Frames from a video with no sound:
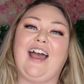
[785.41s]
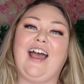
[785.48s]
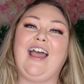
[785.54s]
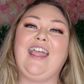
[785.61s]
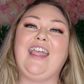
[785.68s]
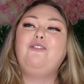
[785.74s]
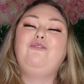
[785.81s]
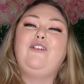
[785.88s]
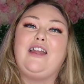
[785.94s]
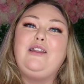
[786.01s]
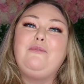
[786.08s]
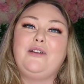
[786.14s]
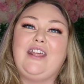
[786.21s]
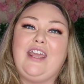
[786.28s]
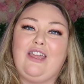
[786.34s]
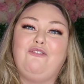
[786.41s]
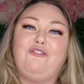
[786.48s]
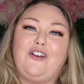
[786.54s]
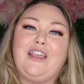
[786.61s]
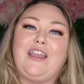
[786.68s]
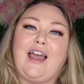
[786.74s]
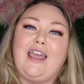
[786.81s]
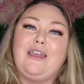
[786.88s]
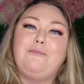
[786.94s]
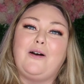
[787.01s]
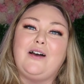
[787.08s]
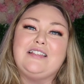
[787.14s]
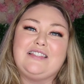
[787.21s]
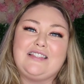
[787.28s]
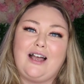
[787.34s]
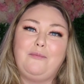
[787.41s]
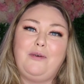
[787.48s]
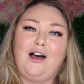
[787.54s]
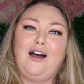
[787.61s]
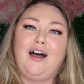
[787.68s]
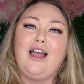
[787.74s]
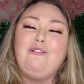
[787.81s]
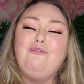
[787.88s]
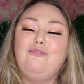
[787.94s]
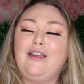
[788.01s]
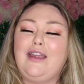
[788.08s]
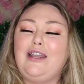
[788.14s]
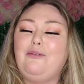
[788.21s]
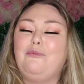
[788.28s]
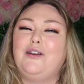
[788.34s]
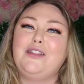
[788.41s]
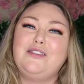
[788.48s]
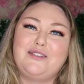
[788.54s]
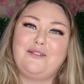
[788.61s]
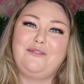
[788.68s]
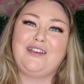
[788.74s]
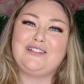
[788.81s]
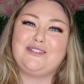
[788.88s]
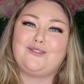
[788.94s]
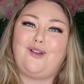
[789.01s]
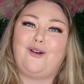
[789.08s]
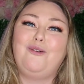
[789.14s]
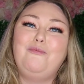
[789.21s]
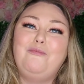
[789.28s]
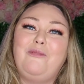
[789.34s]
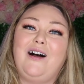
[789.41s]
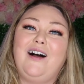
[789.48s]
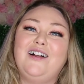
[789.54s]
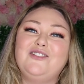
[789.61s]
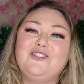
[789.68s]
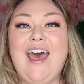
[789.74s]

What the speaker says: I really want to hit 3k by summer. I really want to do it so much.